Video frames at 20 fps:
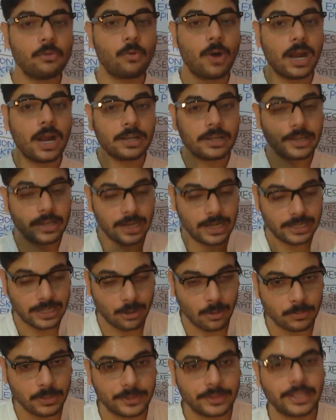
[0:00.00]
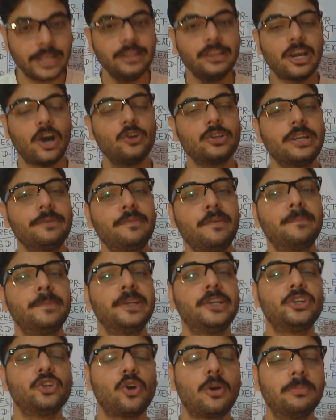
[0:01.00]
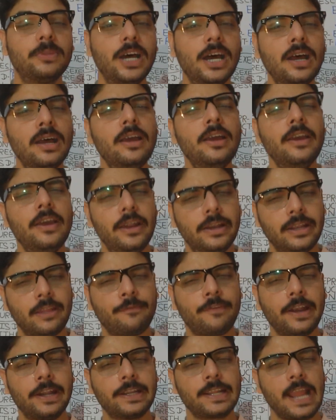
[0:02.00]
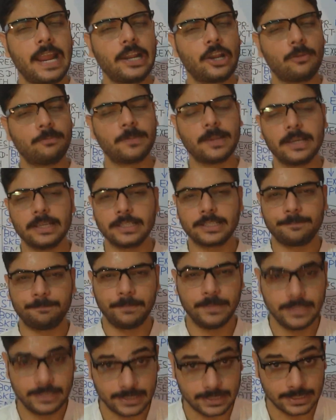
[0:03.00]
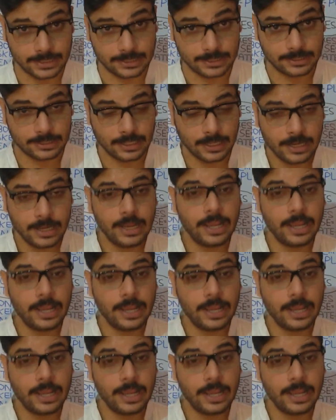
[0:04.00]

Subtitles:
what? In terms of the 10,052 of the different kind of the species.